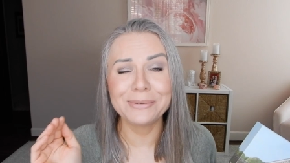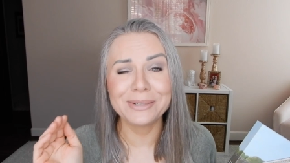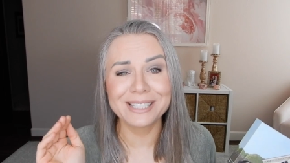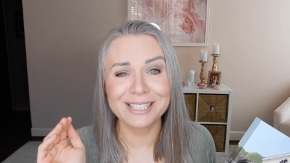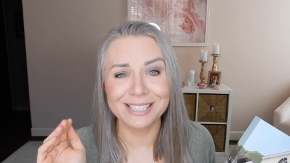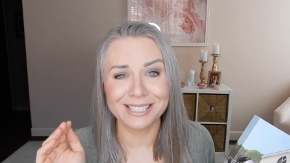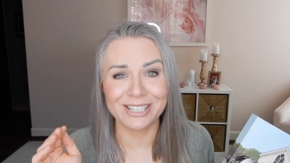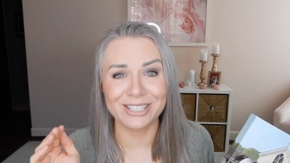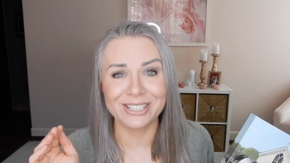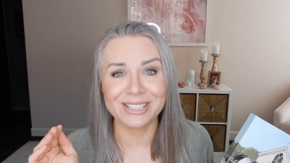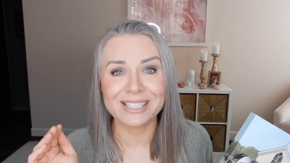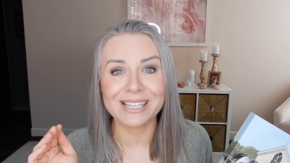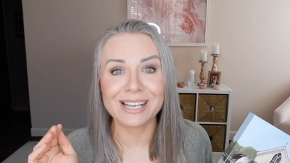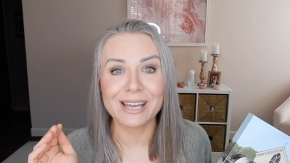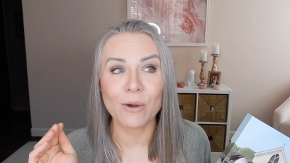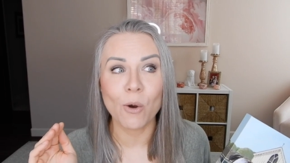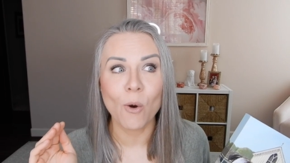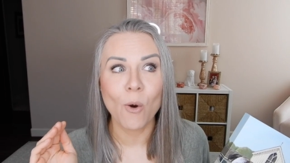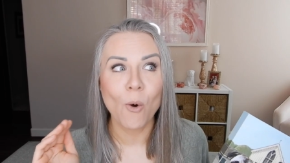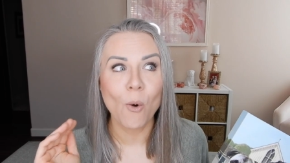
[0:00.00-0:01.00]
it's just
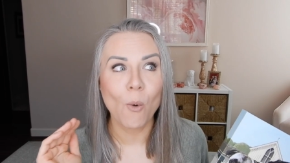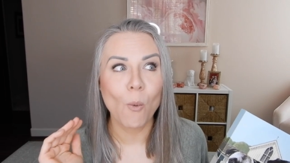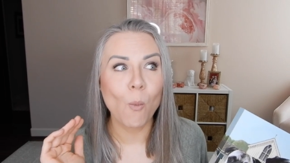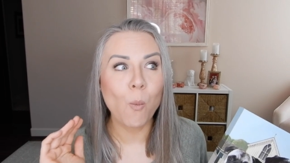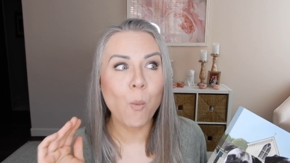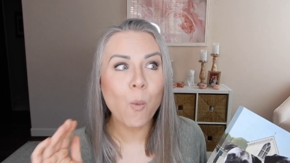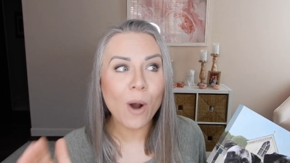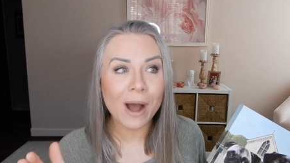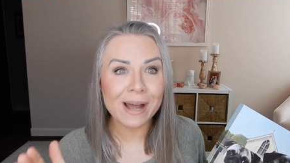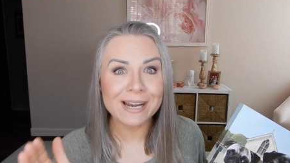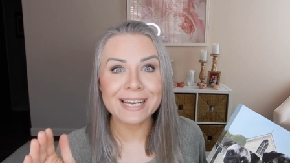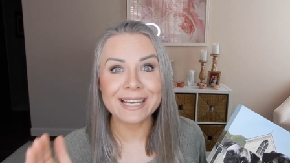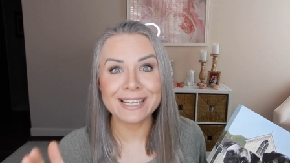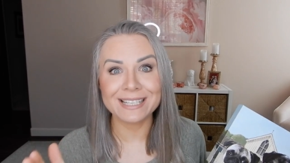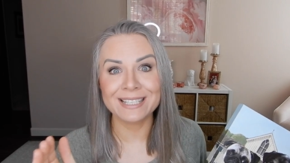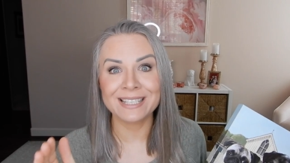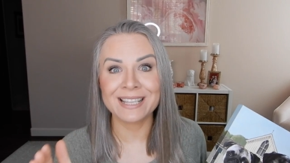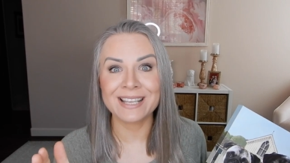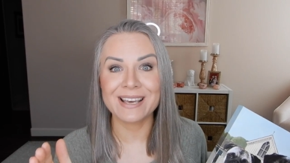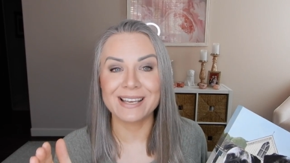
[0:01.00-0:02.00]
like, what
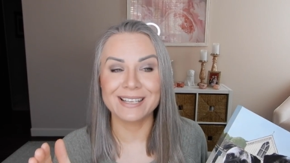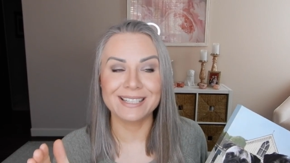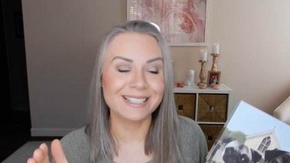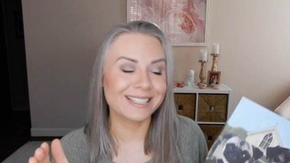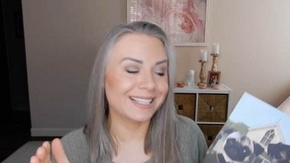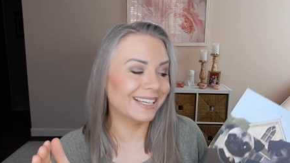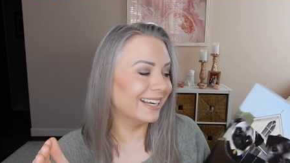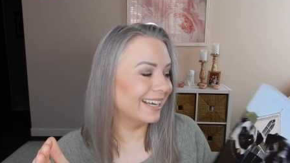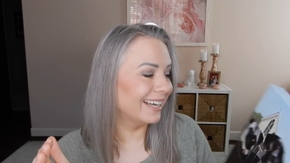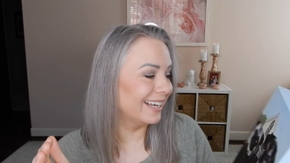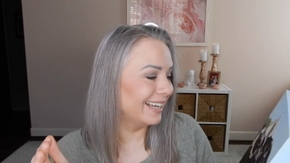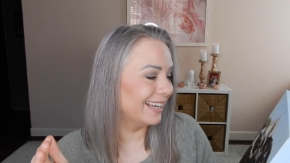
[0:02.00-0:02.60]
is this?